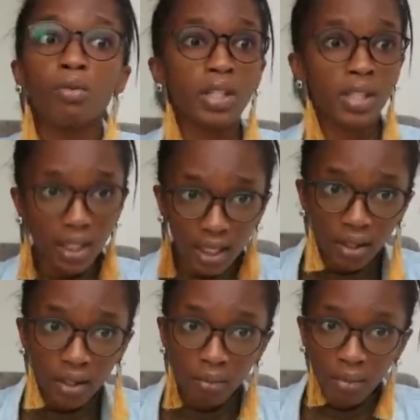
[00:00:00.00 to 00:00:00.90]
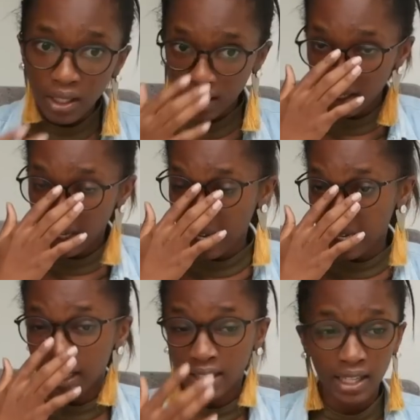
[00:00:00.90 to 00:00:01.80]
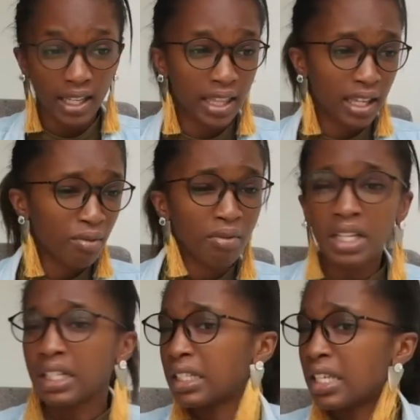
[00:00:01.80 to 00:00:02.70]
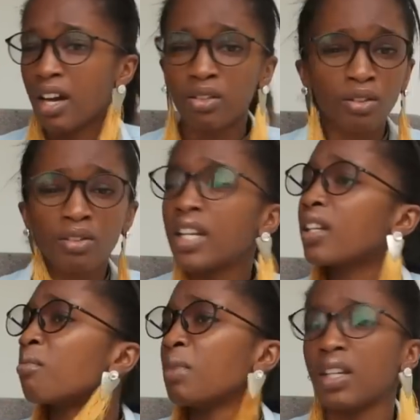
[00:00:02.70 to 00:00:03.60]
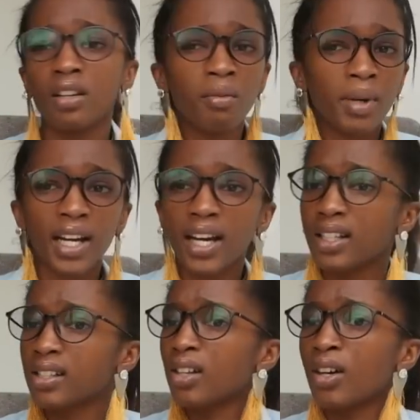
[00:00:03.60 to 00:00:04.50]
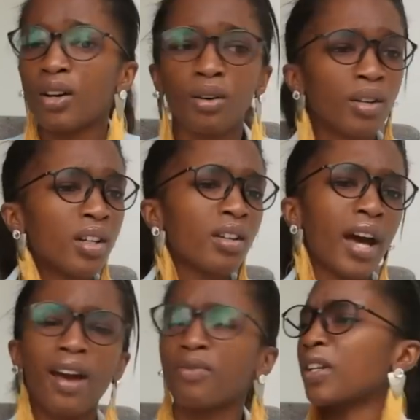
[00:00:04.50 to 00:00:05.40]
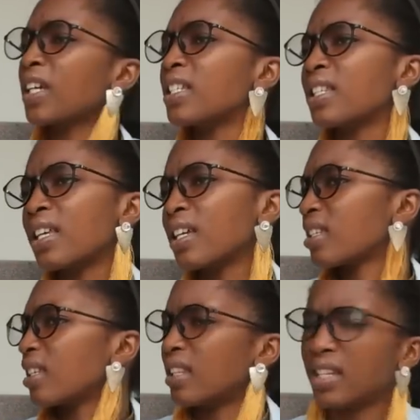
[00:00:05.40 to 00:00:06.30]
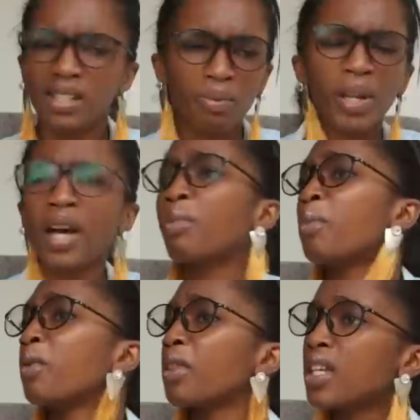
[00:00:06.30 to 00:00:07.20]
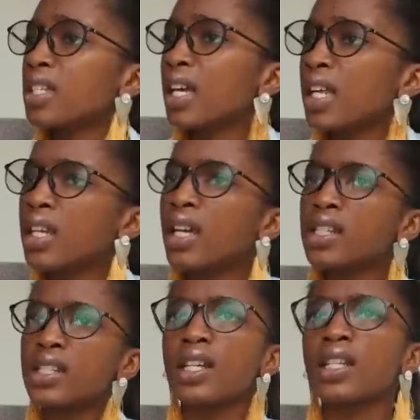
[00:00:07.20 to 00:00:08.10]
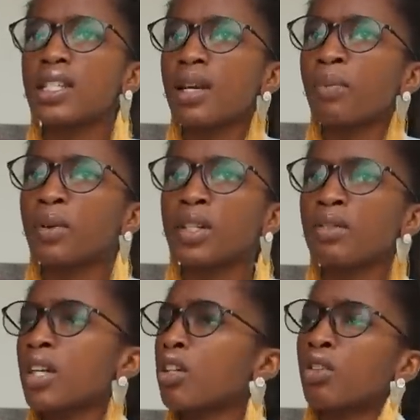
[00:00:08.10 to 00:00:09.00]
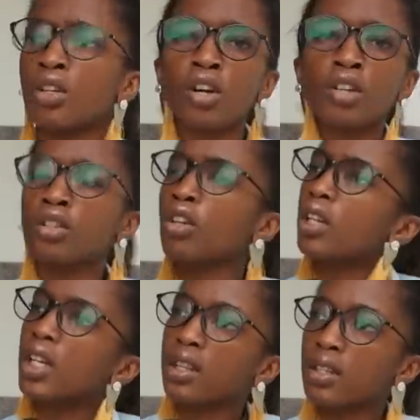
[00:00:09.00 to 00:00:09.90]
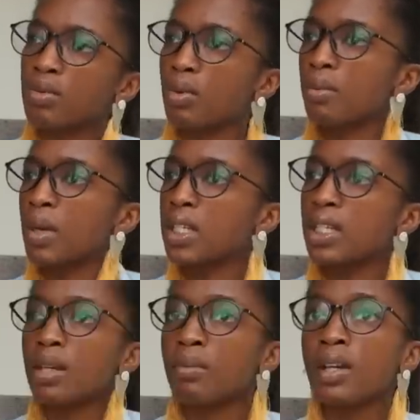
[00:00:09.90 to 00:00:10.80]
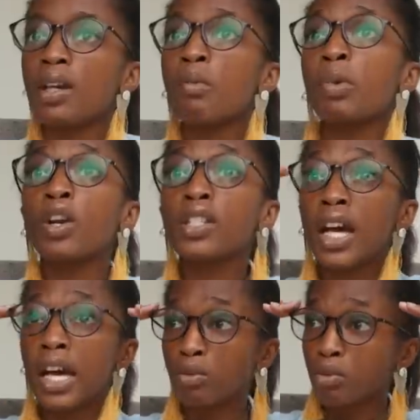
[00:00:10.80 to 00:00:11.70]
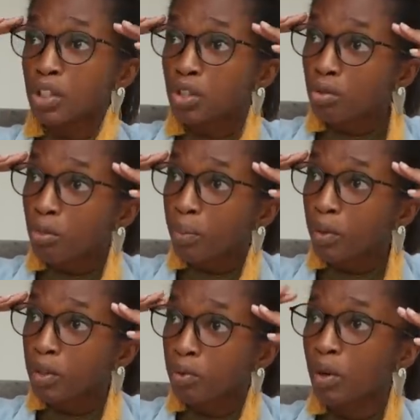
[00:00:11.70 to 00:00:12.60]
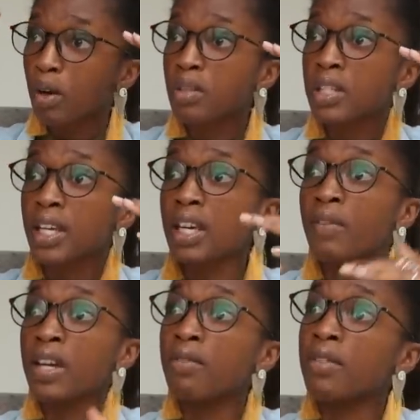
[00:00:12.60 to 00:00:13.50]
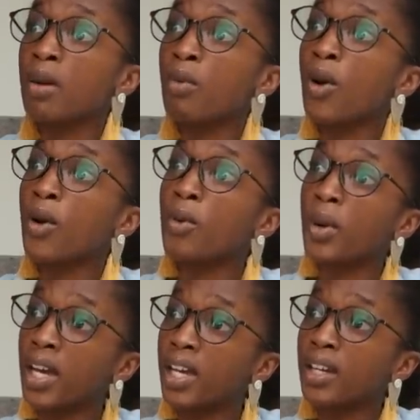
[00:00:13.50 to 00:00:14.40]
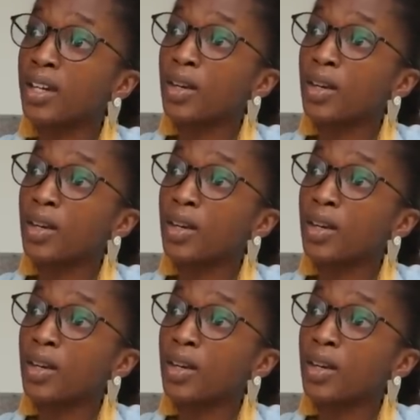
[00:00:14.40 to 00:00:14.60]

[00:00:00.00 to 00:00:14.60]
We sat down on a meeting and they really downgraded me. Oh my gosh, oh, Africans this and this, black people this. And then I said at some point, I was like, you're not going to talk like this with my team. Mm-hmm. Because I had reached to a point where I was like, even if they walk away,